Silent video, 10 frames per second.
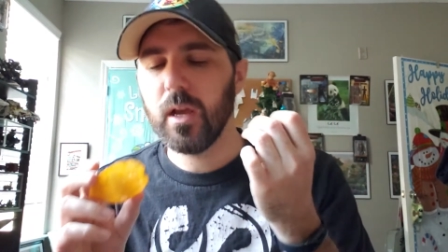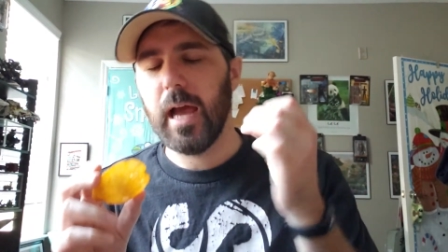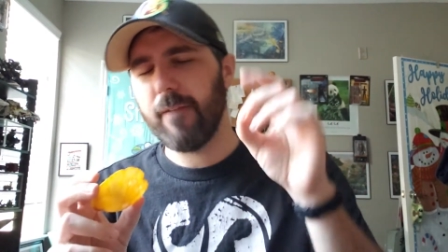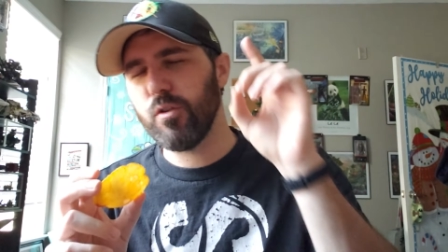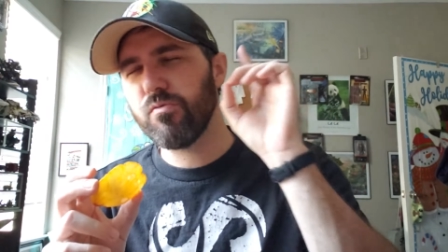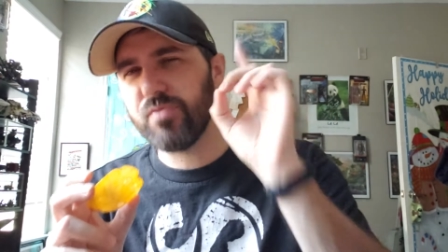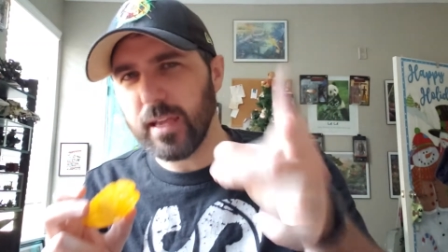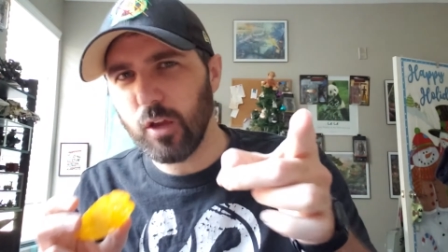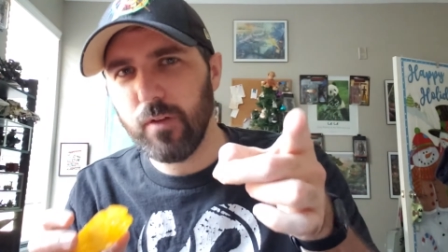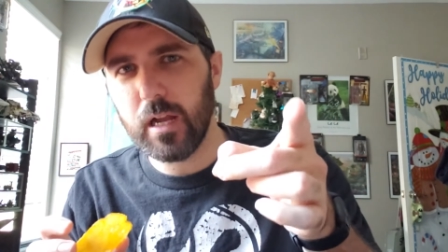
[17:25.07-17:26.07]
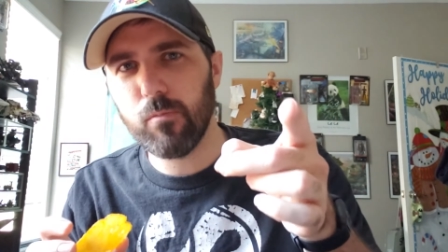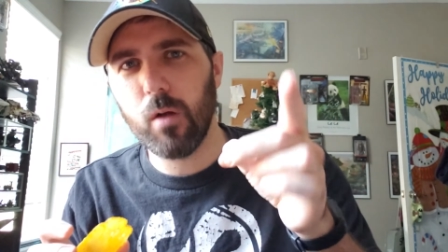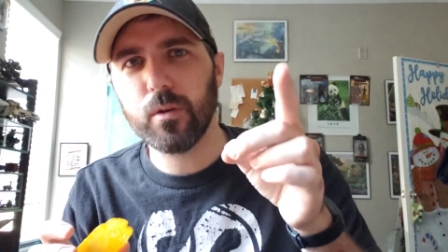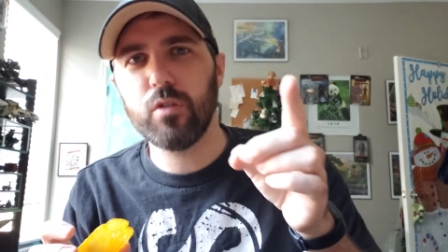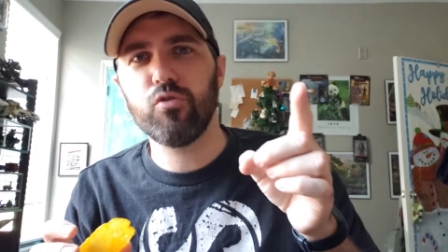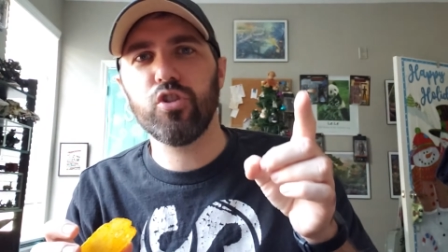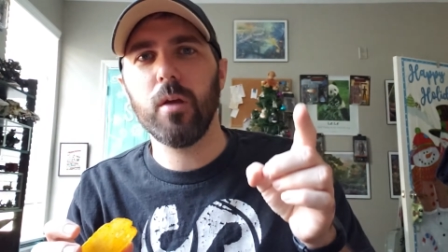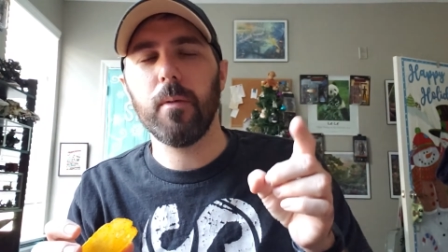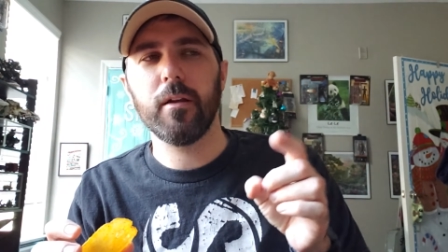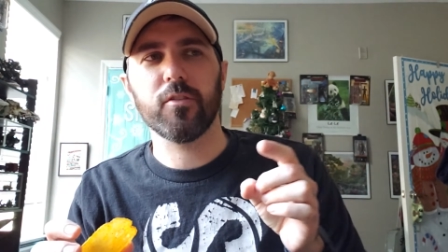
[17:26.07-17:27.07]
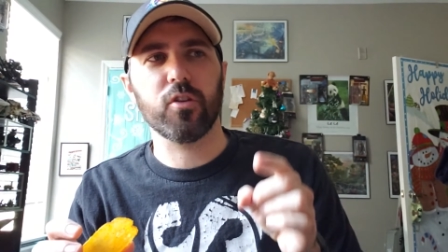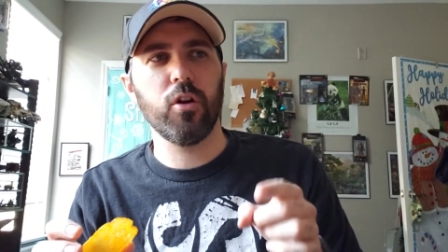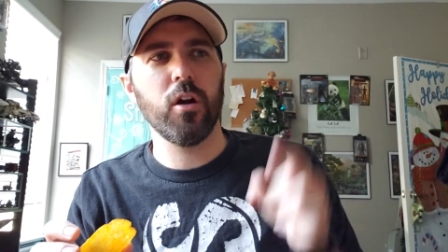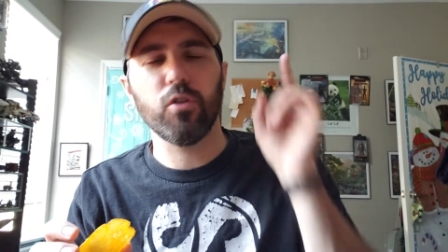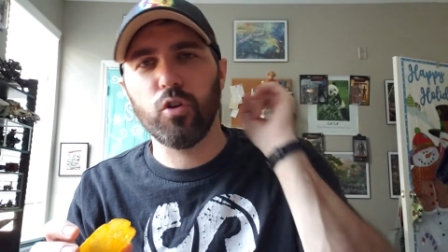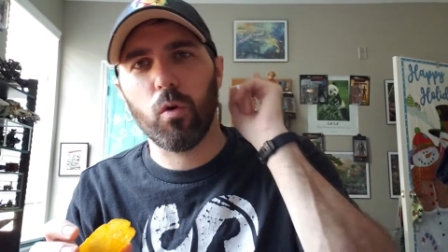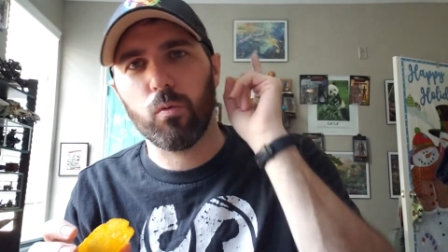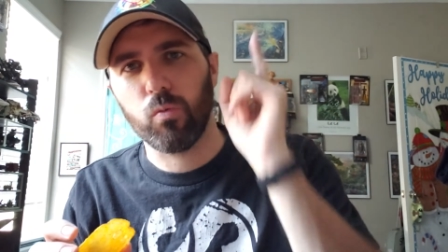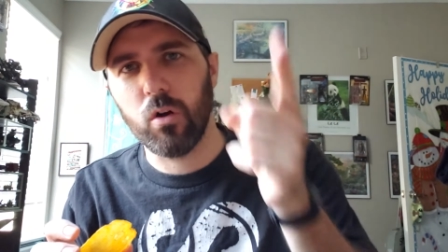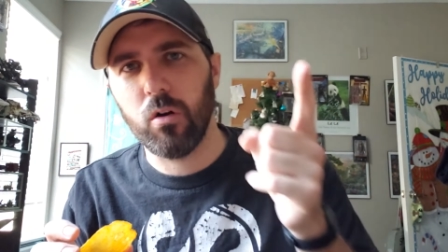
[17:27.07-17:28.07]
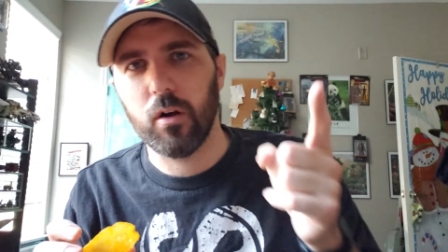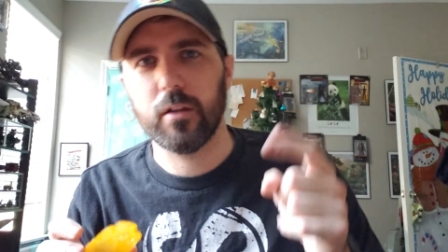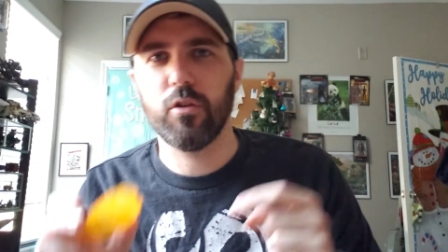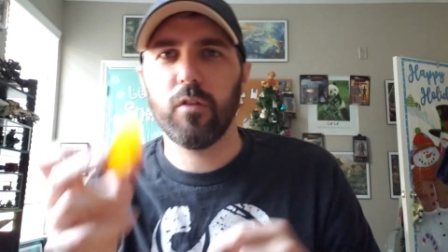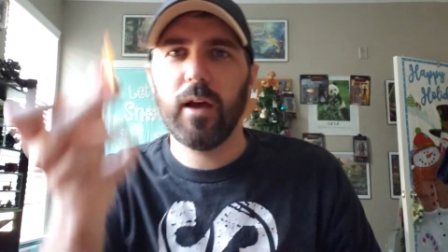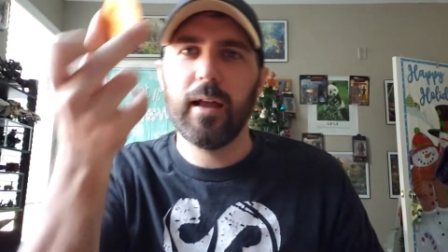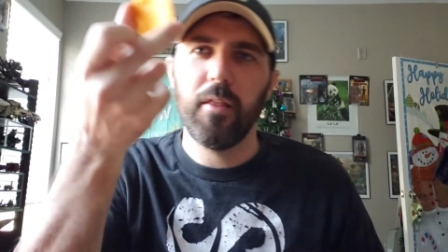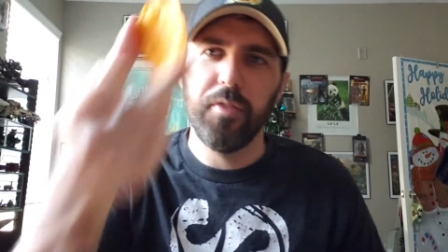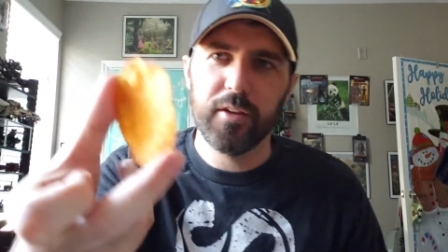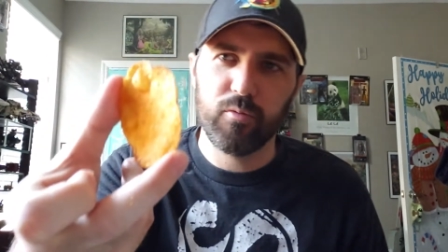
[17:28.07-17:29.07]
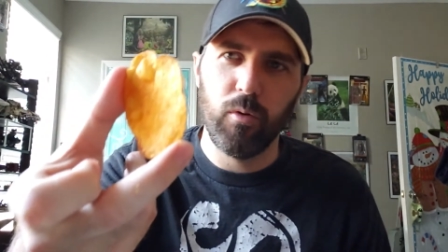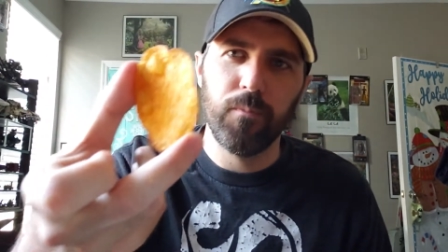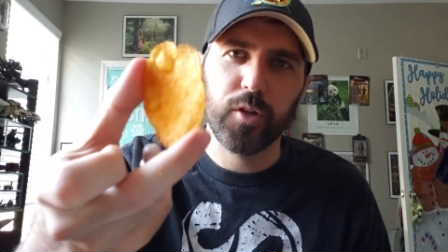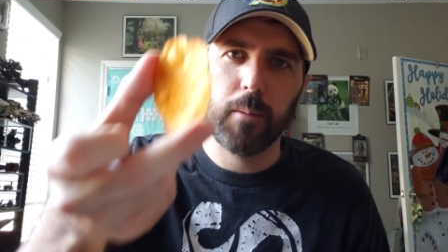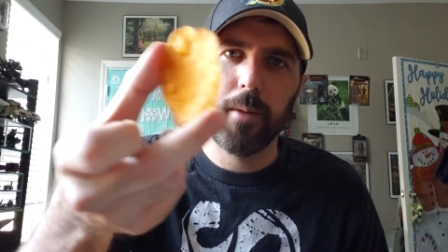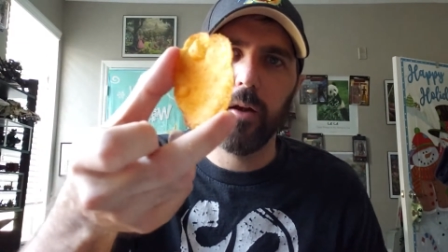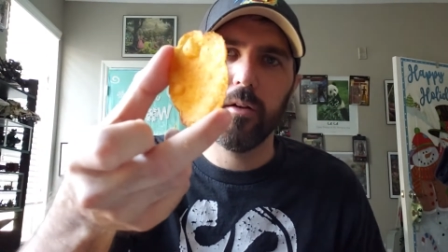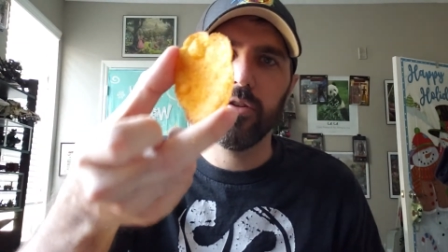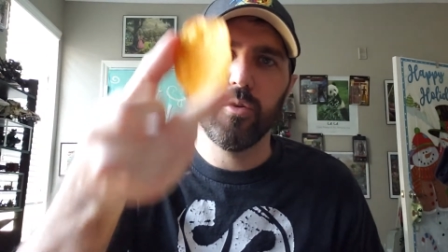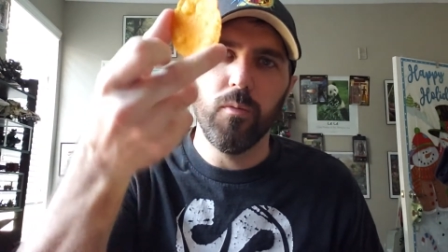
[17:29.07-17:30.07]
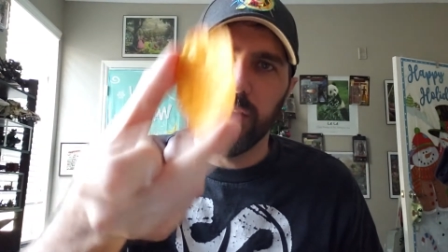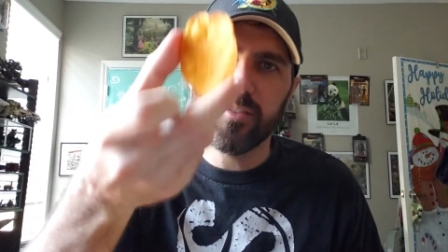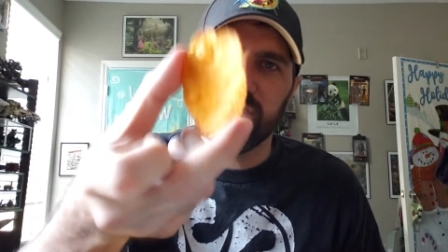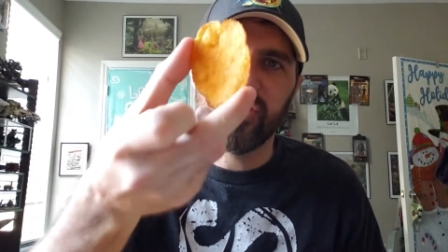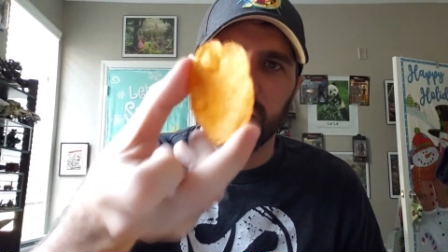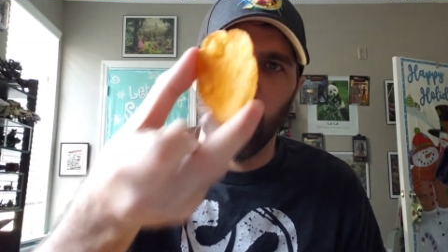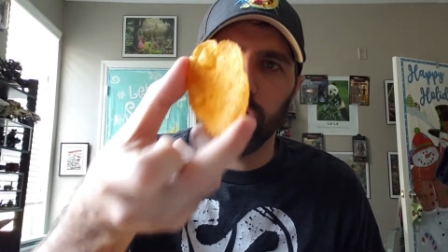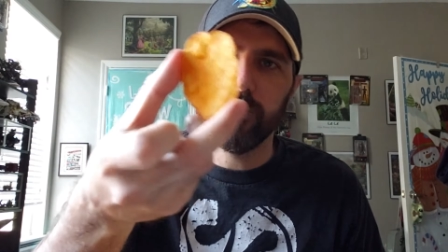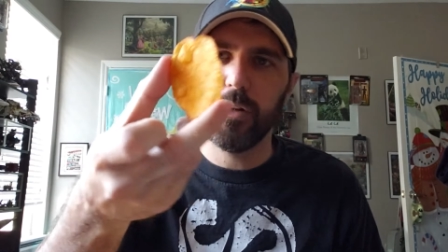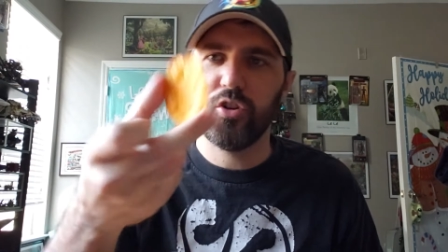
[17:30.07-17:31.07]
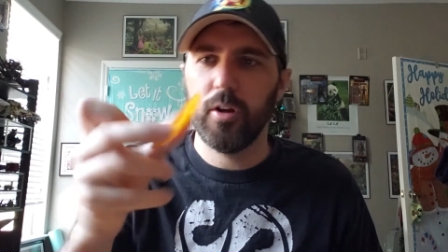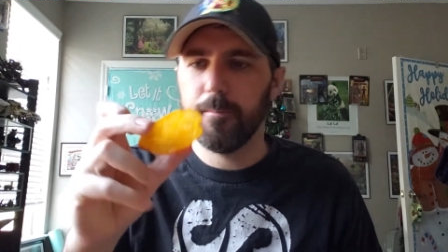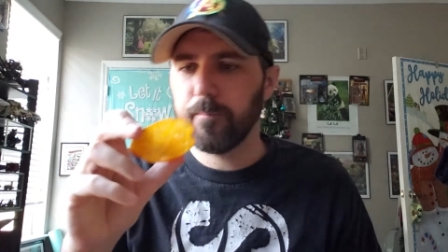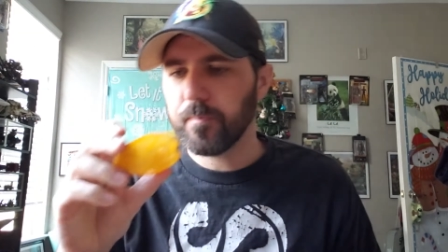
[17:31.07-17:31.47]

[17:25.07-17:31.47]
If you think you've had a barbecue chip and it's good, you are wrong until you've had this one to compare it to. This is the ultimate chip.